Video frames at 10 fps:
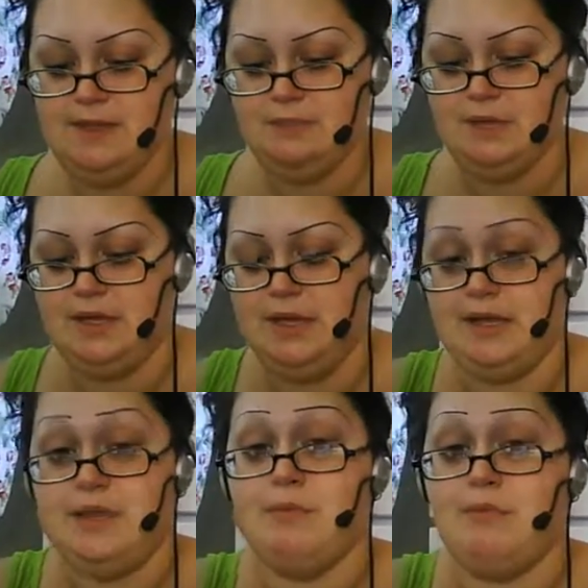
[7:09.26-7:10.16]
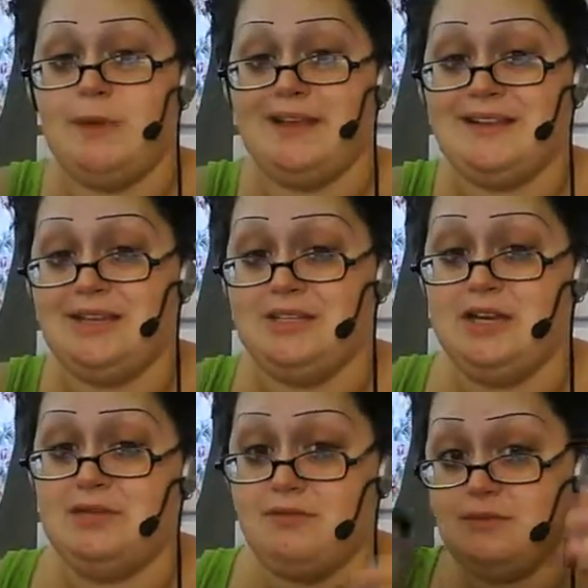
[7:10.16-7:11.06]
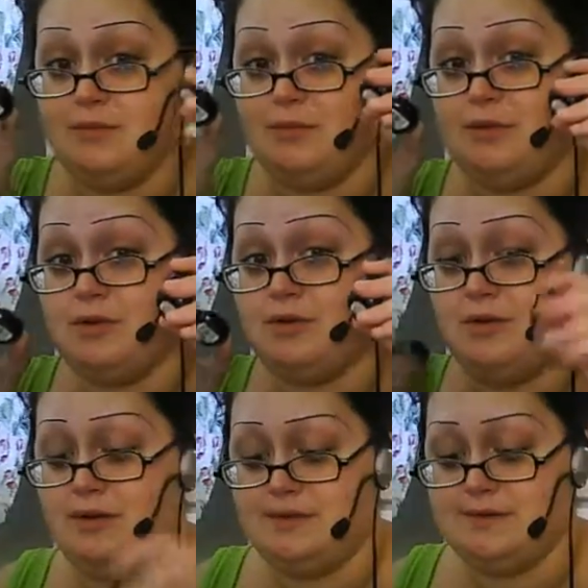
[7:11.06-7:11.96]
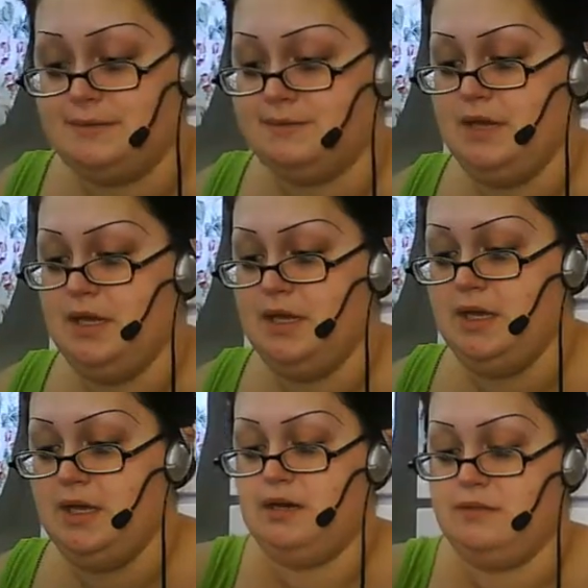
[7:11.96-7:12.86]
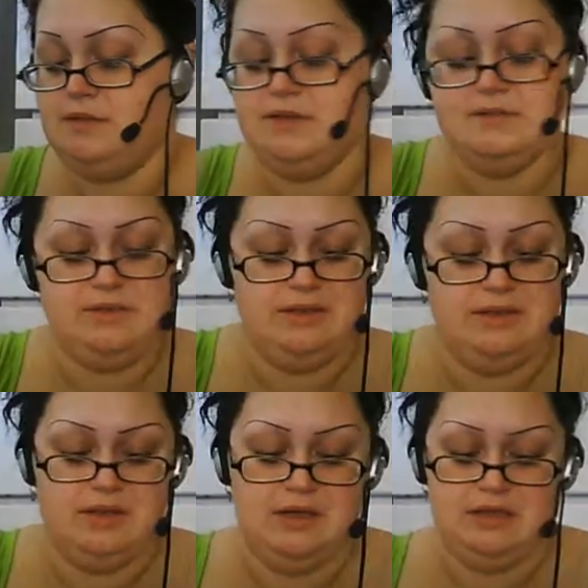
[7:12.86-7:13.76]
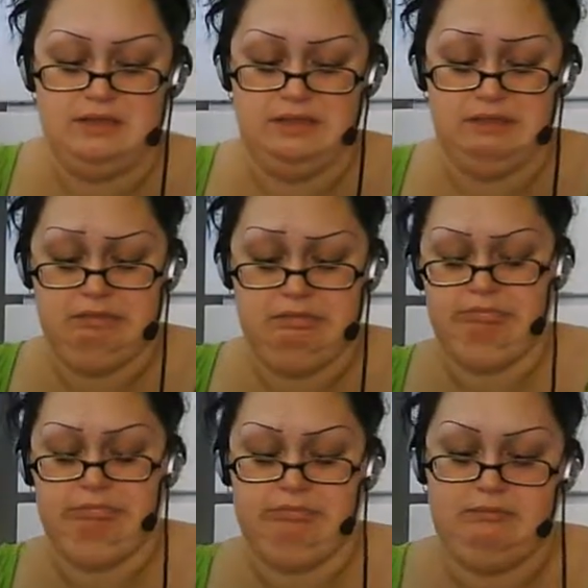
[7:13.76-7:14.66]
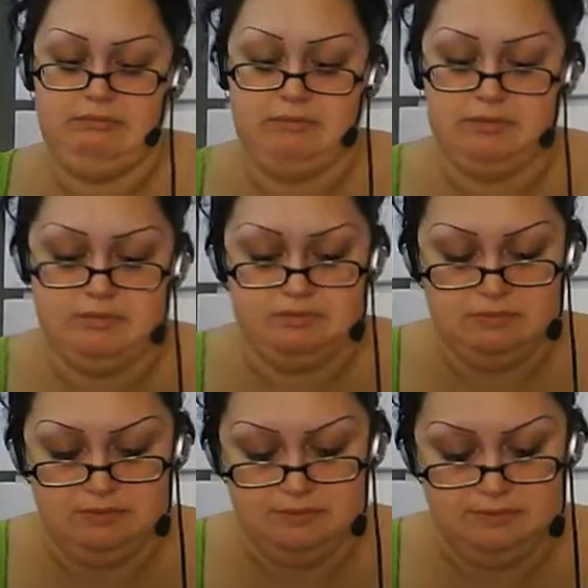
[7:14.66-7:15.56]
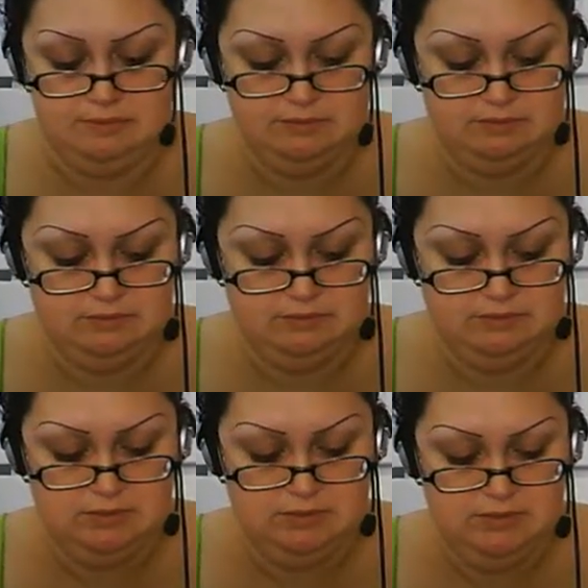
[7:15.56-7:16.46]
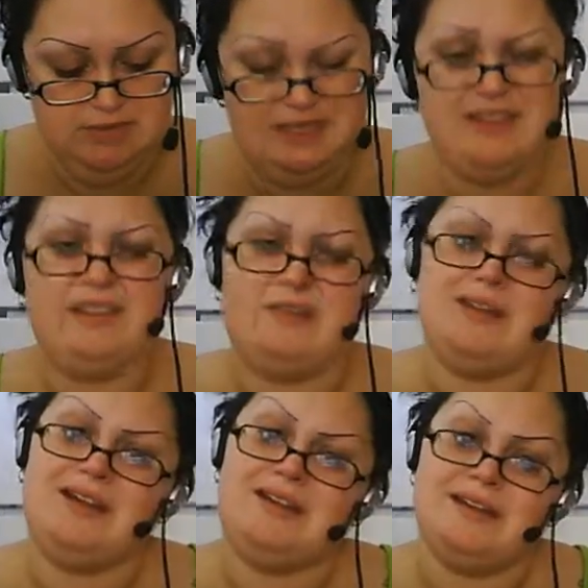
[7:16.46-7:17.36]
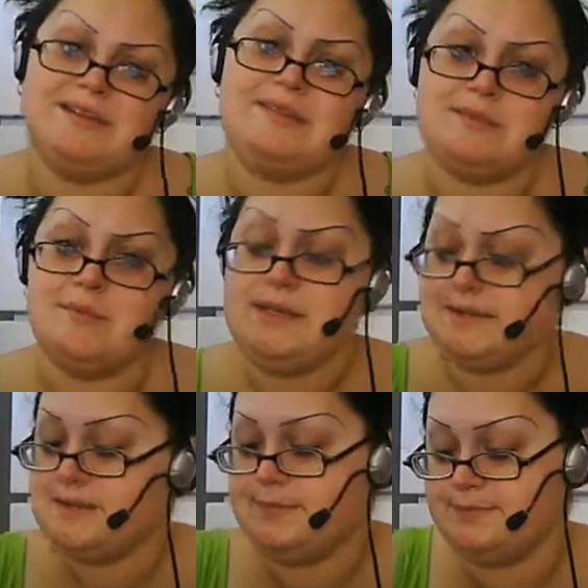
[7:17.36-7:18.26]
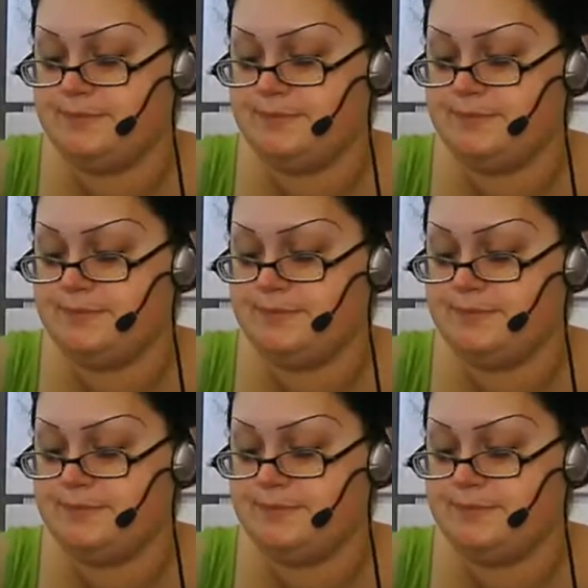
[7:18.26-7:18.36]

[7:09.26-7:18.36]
But yeah, get baked eyeshadow. They work awesome. Um, these were like, I how much were these? Huh? I think they were 99 cents a piece.